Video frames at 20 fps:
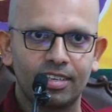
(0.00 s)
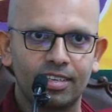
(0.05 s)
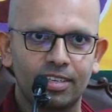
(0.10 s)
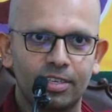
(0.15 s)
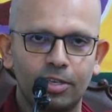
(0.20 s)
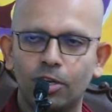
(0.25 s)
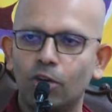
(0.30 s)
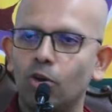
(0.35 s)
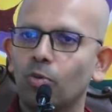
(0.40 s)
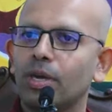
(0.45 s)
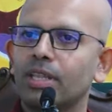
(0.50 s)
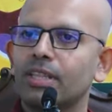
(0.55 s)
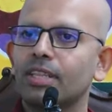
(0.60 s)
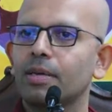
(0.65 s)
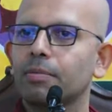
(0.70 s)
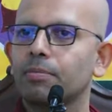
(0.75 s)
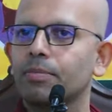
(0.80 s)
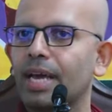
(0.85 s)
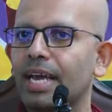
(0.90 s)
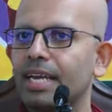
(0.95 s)
You know, when
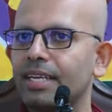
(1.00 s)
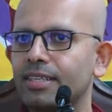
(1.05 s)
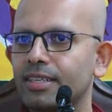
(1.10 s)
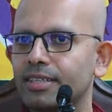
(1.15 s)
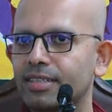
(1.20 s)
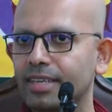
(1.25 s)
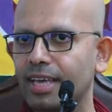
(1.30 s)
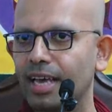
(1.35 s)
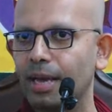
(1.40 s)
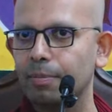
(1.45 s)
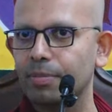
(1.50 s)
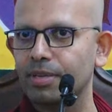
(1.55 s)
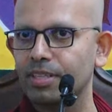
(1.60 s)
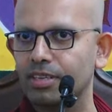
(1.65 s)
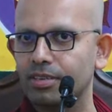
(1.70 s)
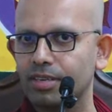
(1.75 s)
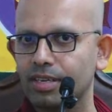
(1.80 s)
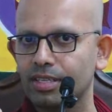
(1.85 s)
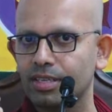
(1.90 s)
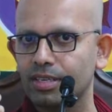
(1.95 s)
they made this cap in
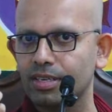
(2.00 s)
the, in